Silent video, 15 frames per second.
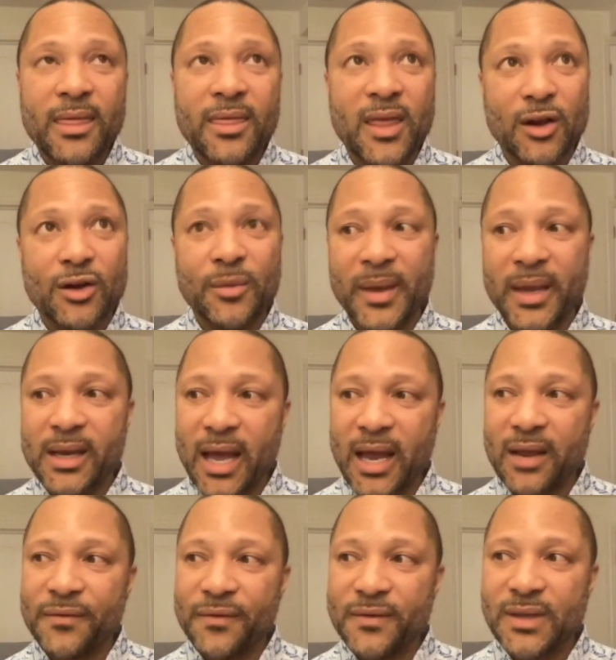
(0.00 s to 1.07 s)
there to be kind
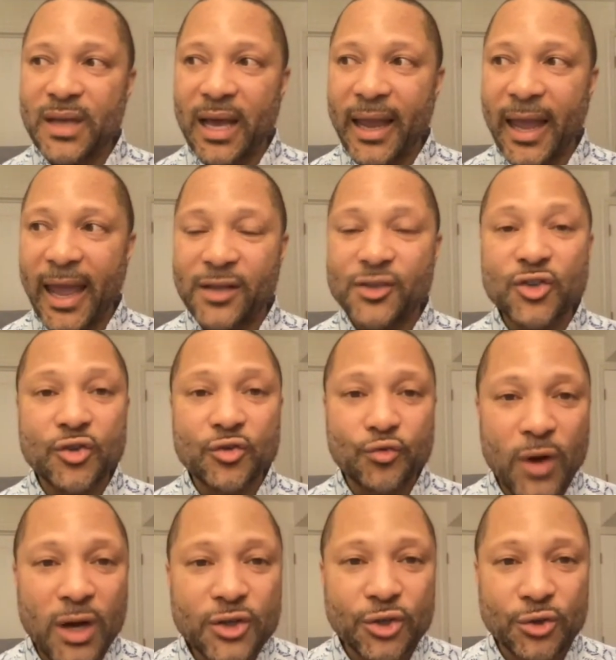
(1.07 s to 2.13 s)
of a
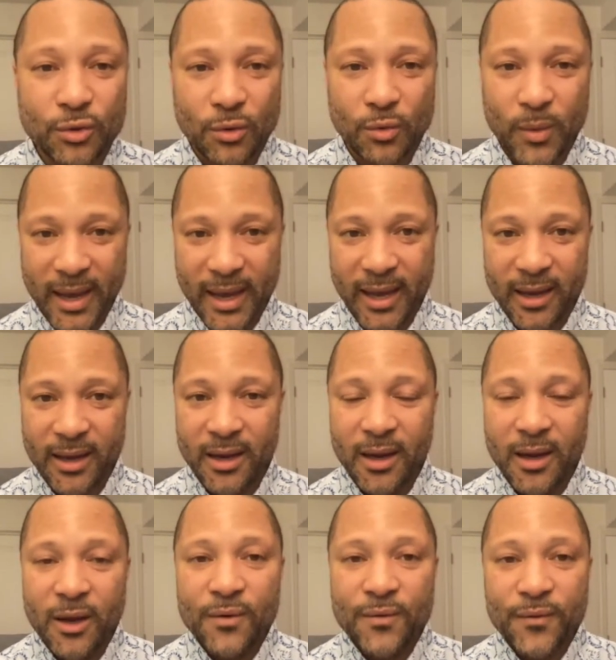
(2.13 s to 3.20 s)
structural way
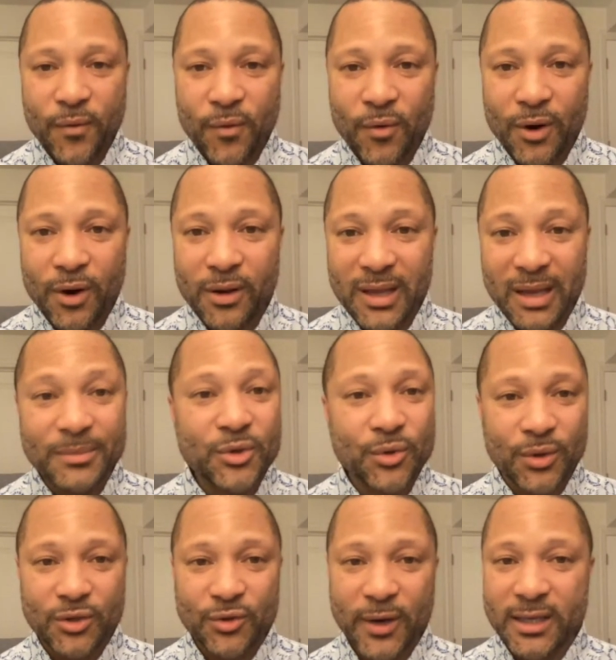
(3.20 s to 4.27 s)
for them to
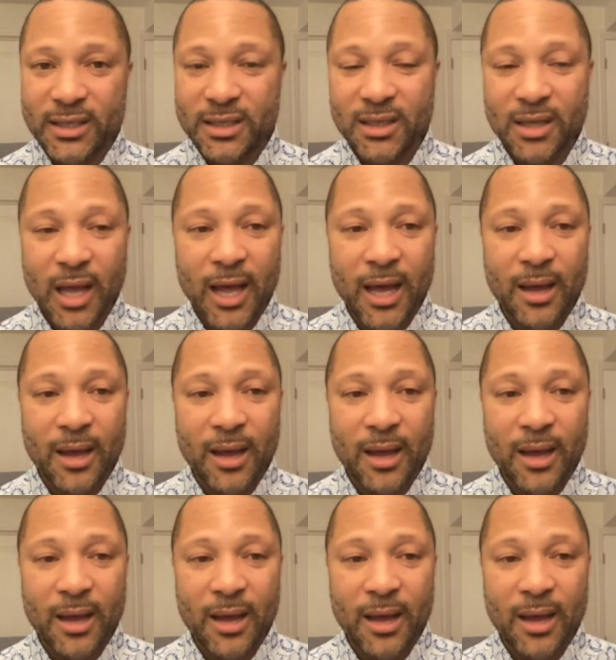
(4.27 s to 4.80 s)
address